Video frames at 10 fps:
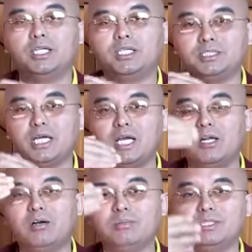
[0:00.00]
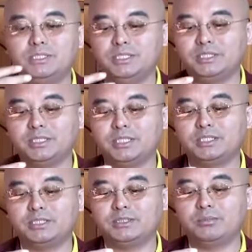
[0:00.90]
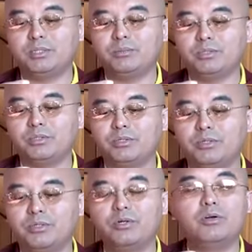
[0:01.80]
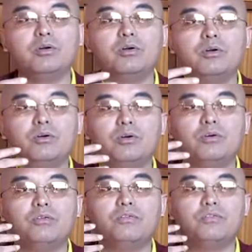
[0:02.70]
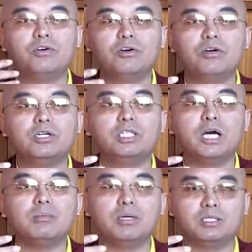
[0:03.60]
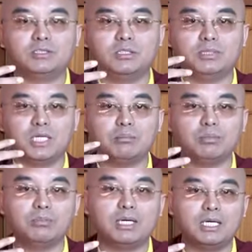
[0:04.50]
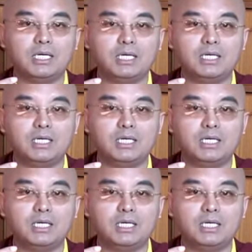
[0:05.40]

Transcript: the style of his teaching is what we call four dharmas of the Gambobha.